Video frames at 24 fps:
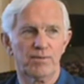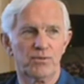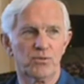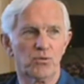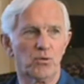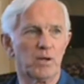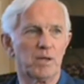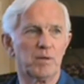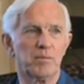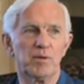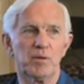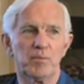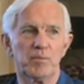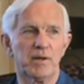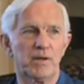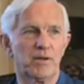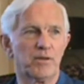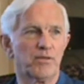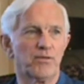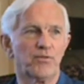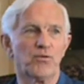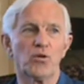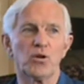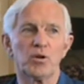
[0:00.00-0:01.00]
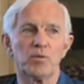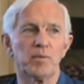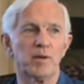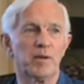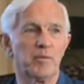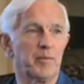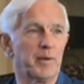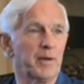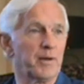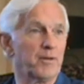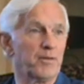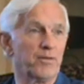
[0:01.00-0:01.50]
20 millimeter, 40
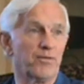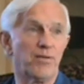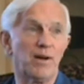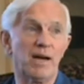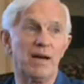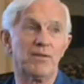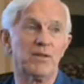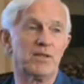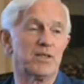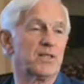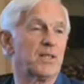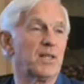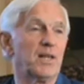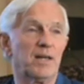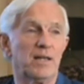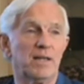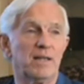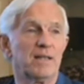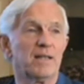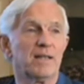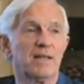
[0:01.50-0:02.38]
millimeter, 5-inch gun.